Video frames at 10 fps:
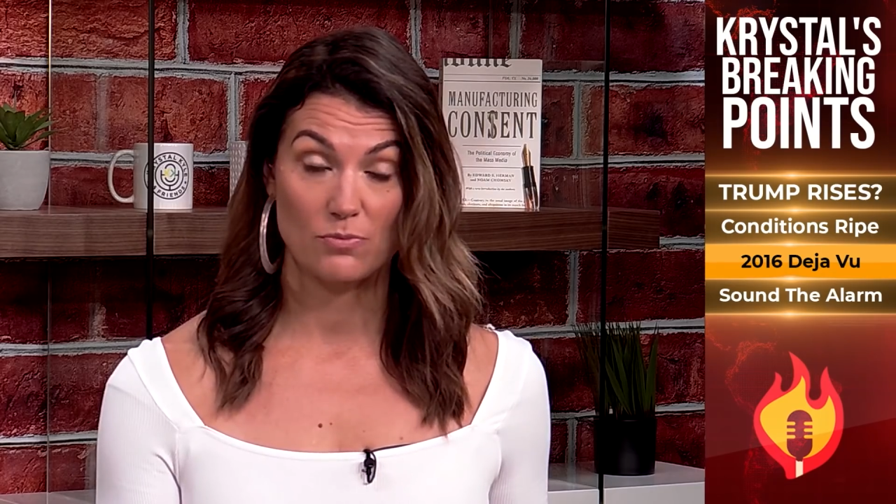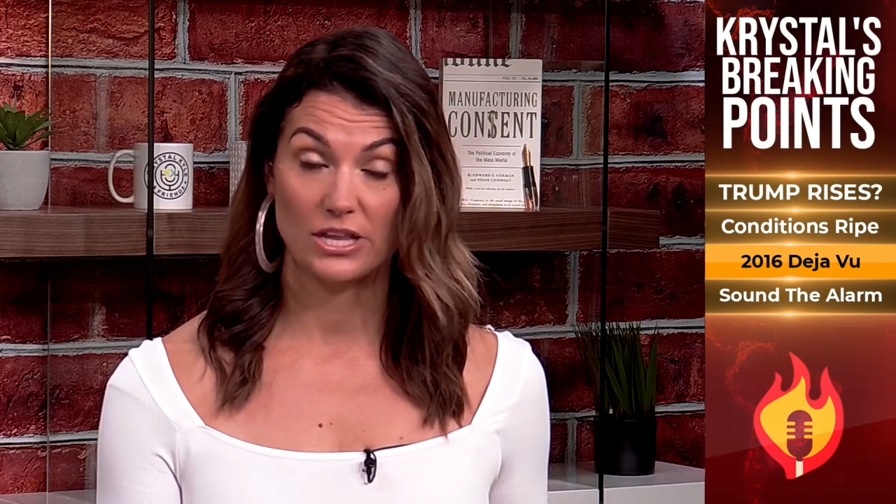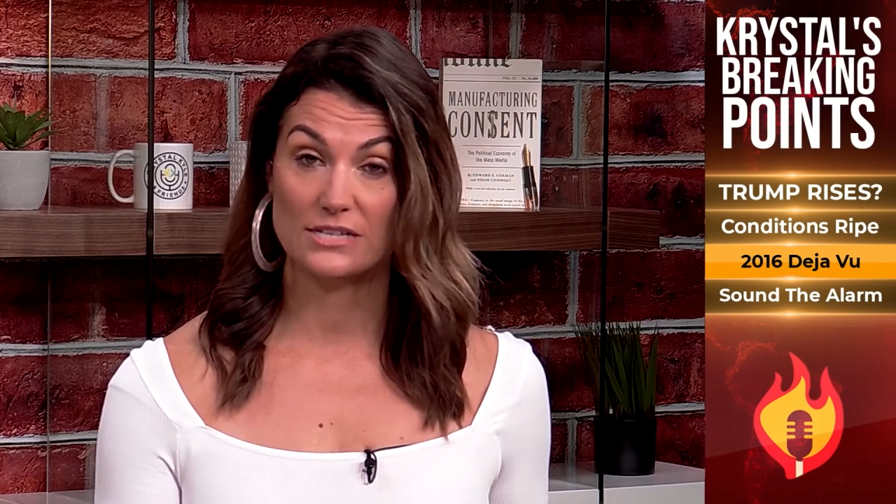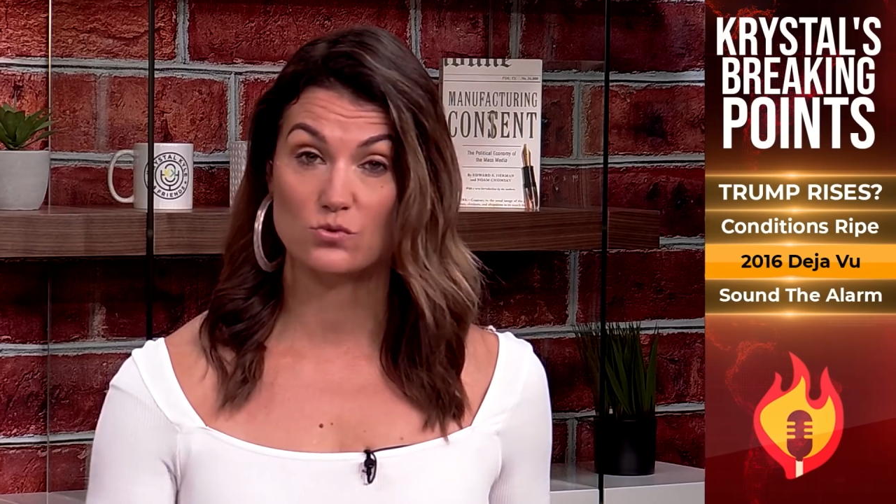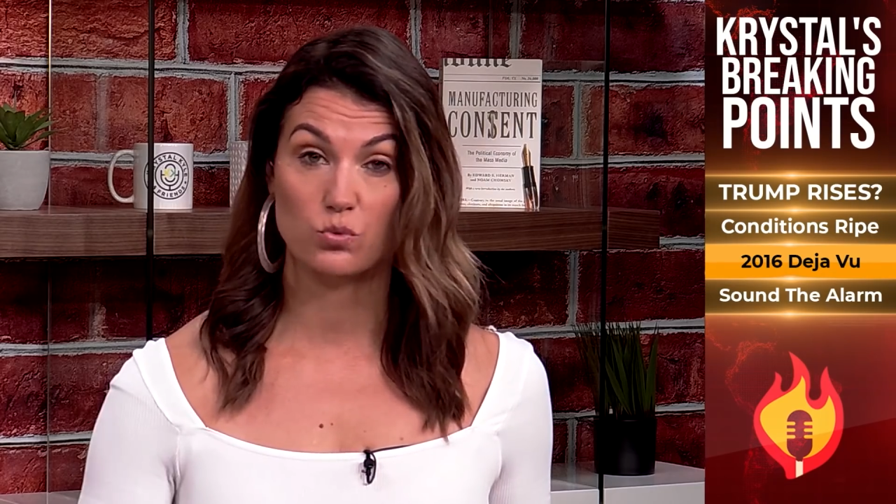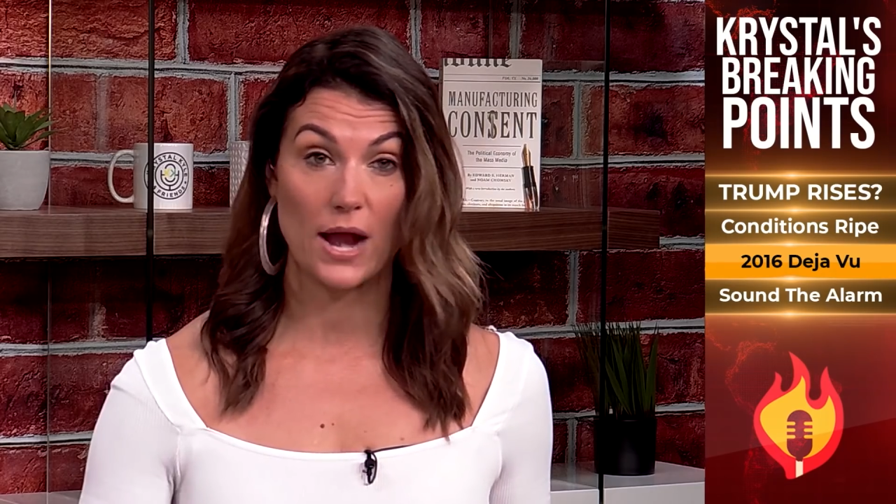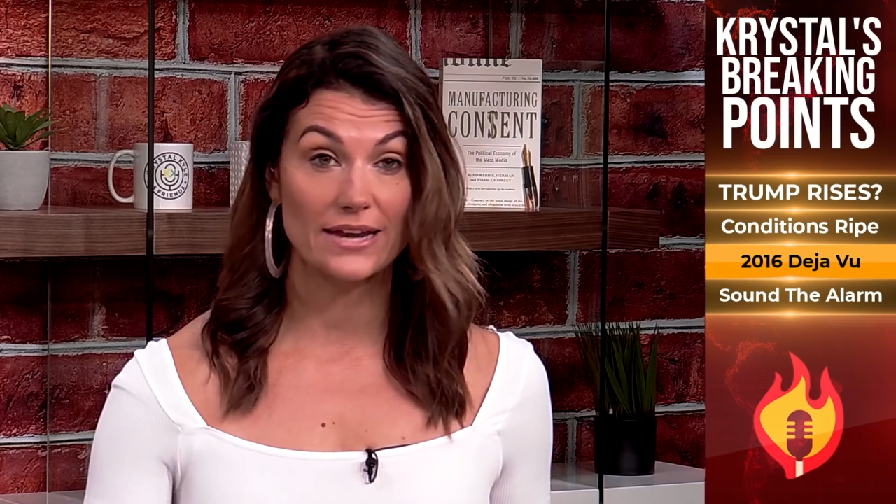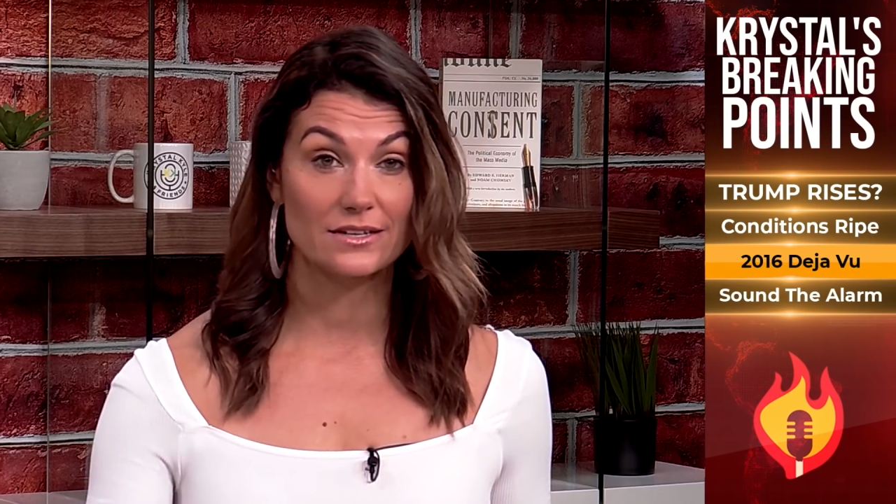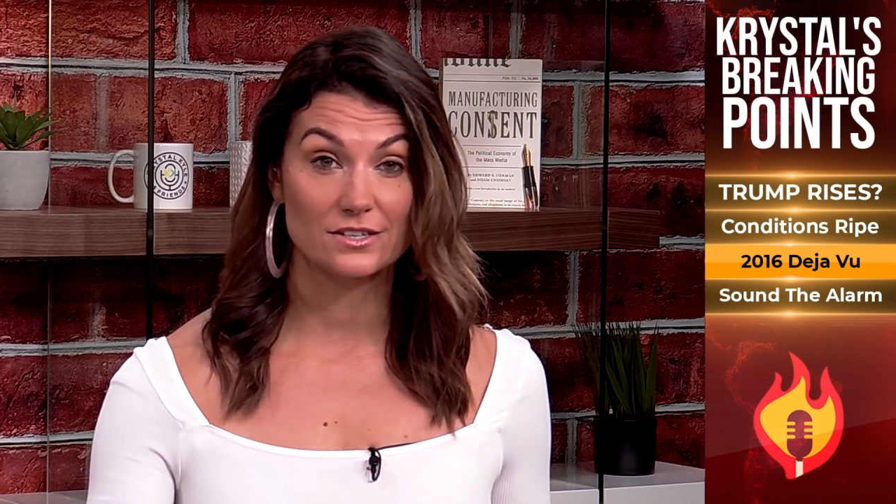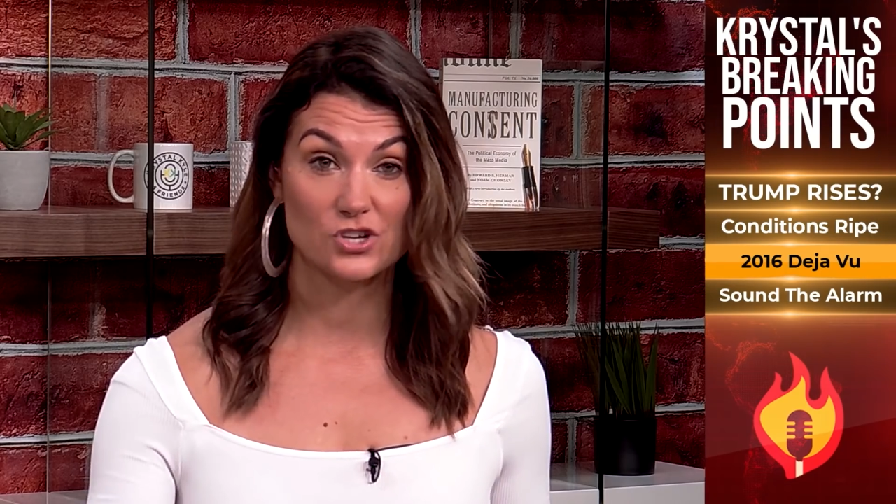plays
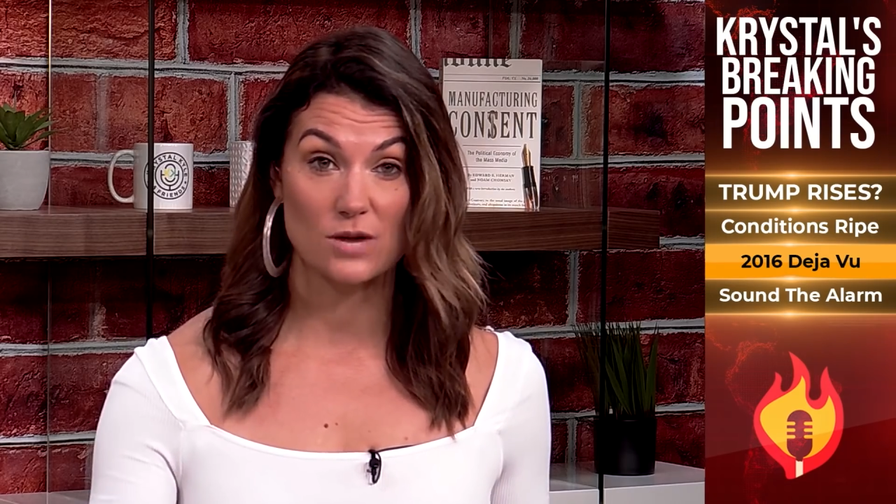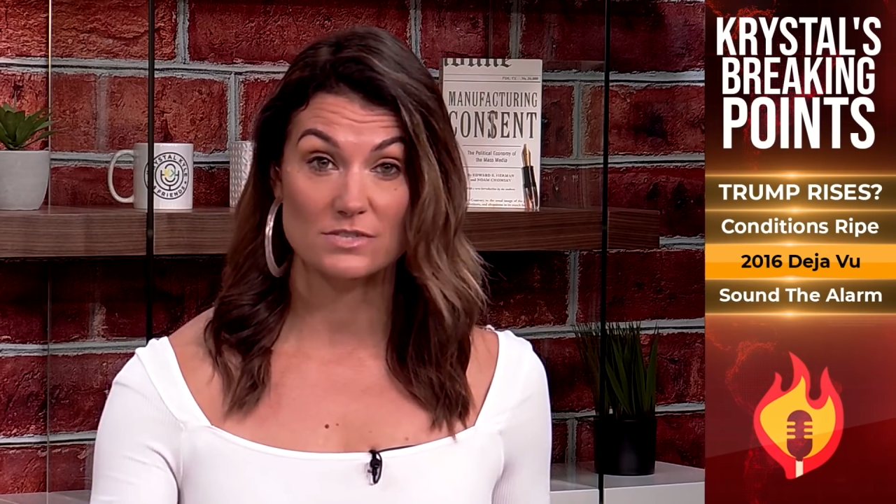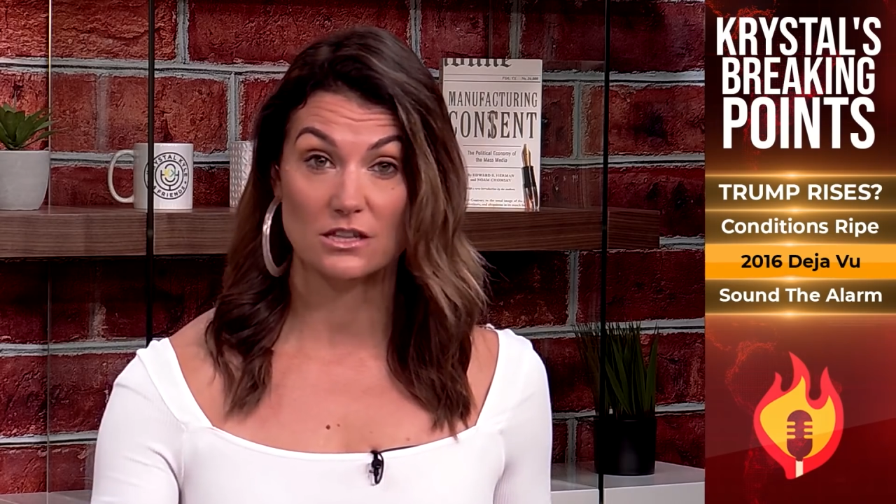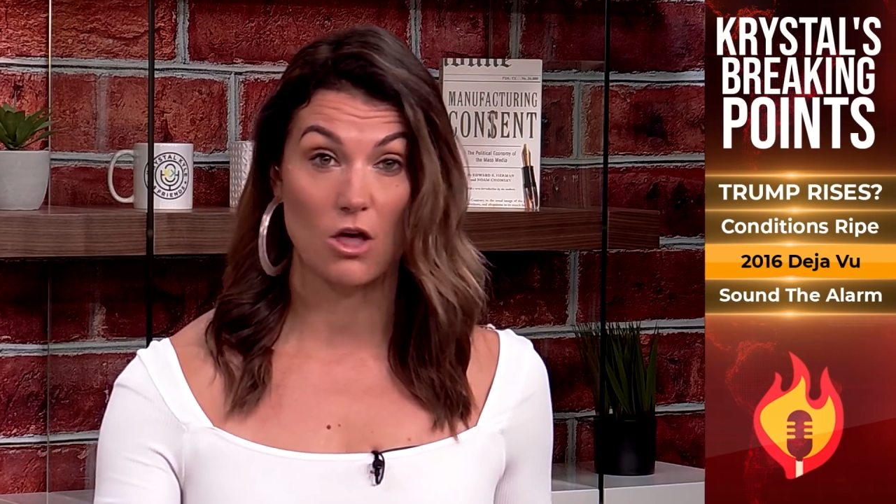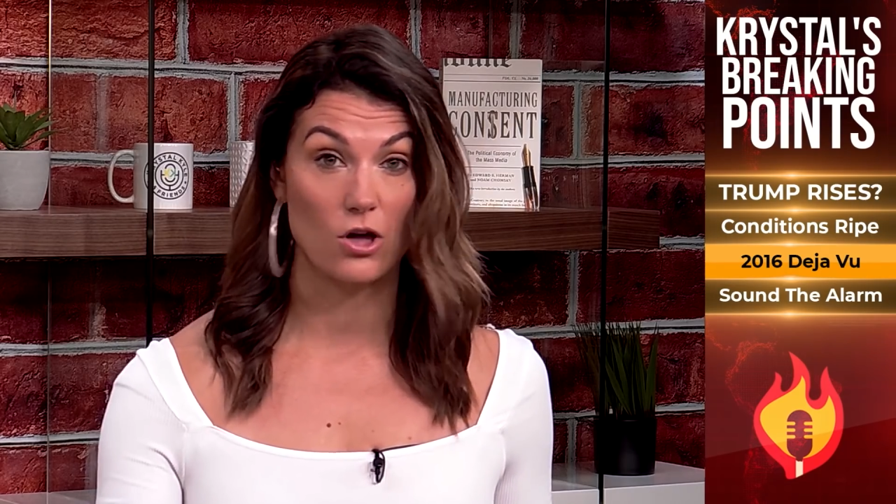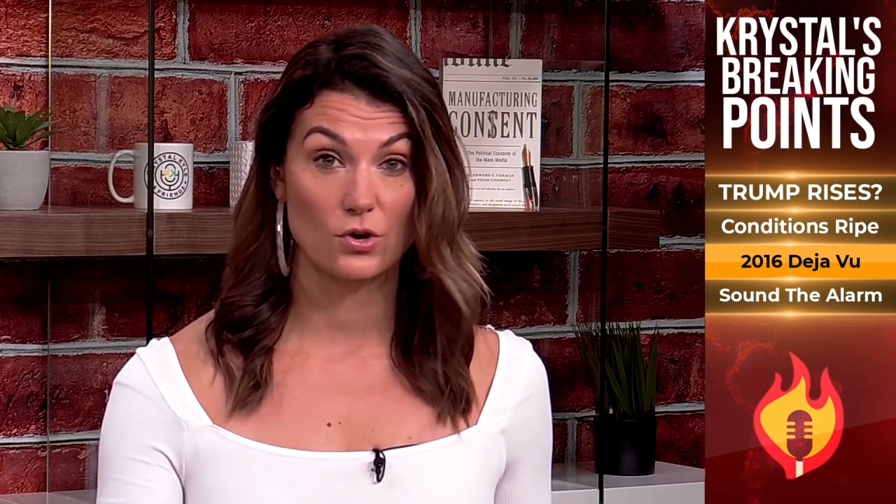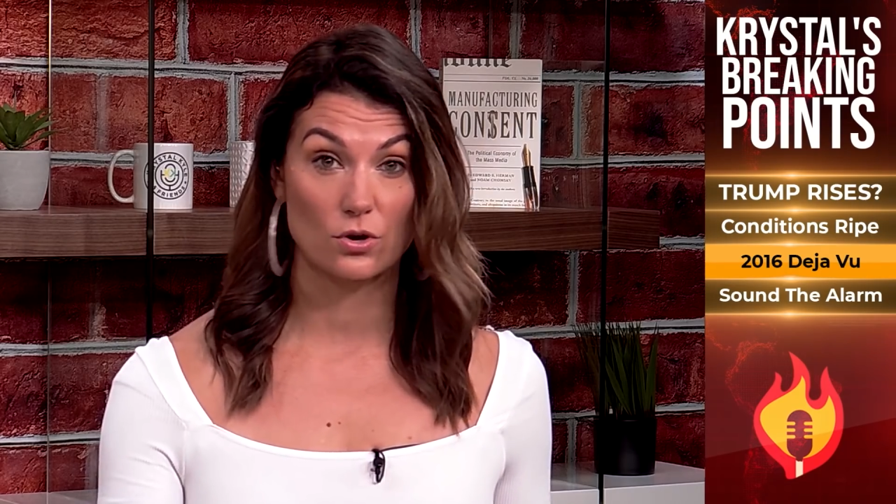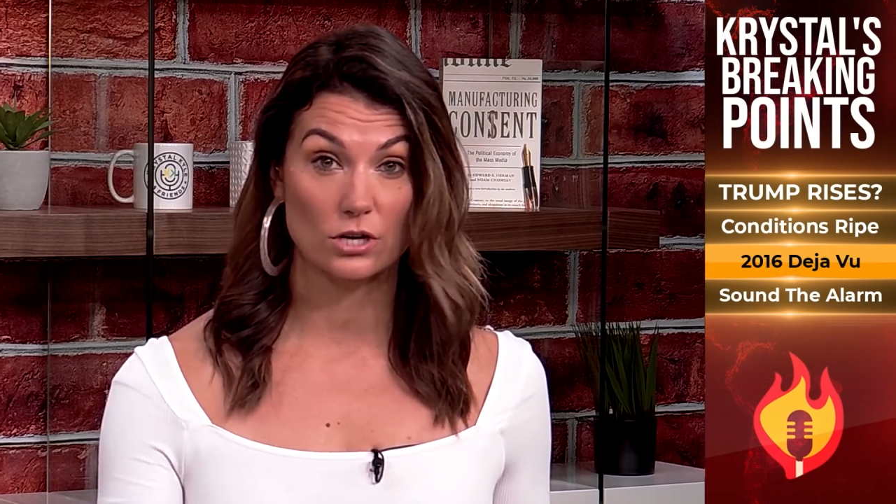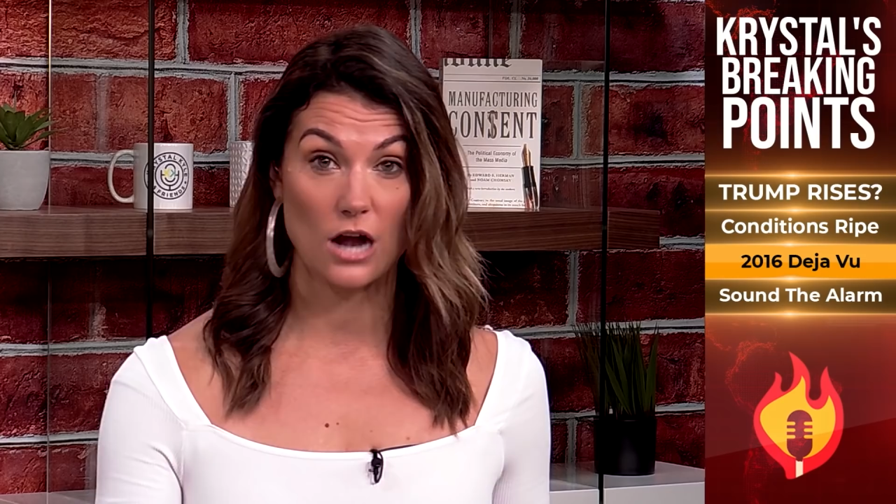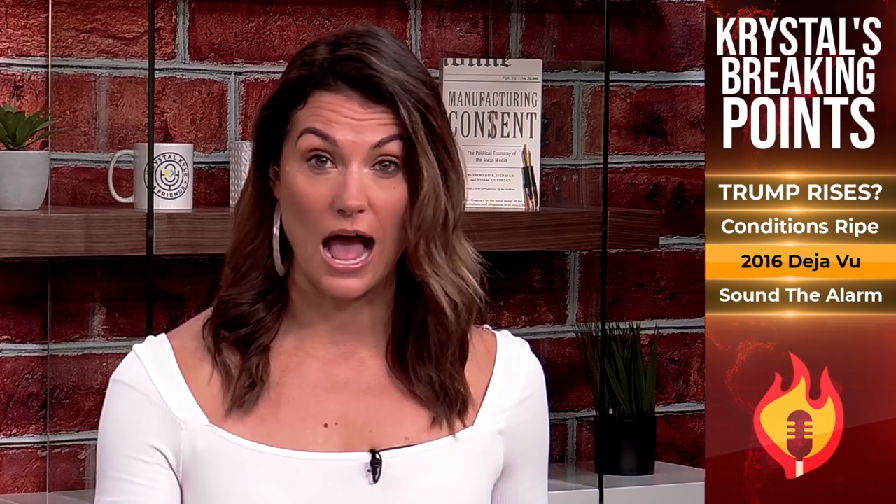right into Trump's law and order,